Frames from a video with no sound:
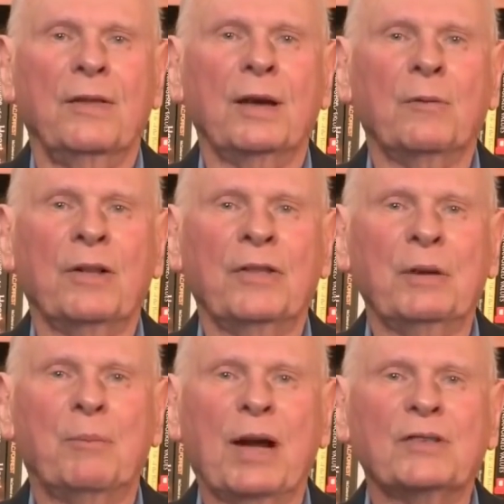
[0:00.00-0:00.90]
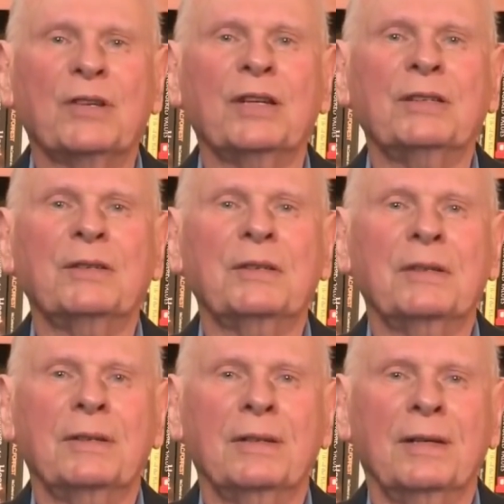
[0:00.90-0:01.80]
Then when the president
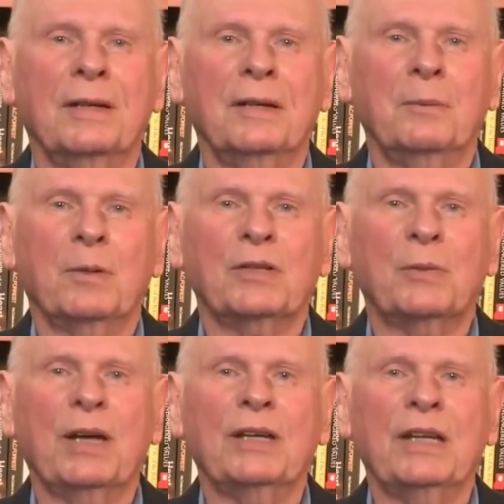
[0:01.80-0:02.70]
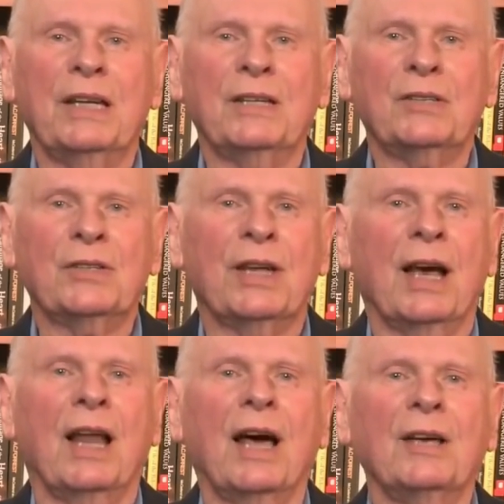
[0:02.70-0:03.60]
persuaded innocent
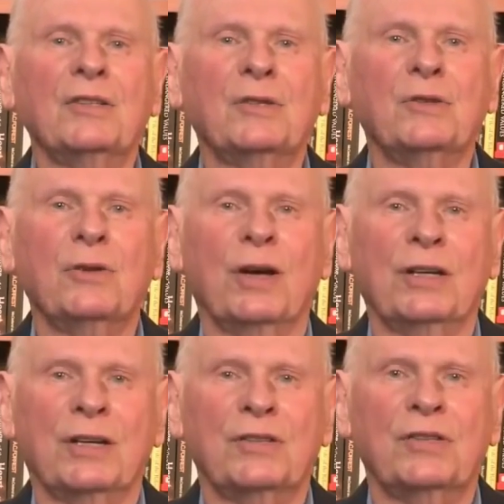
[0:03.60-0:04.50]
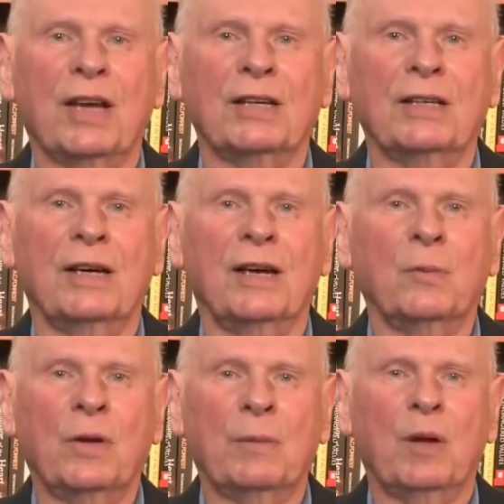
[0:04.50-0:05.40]
allies to join in a second
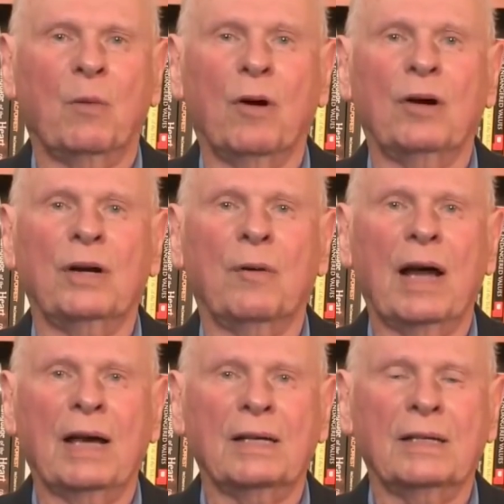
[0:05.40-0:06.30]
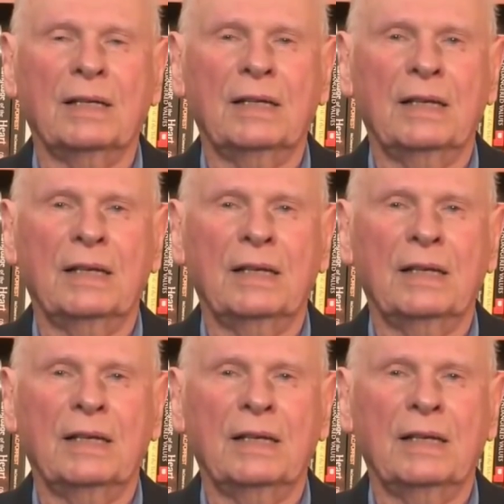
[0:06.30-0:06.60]
unwinnable war in Iraq,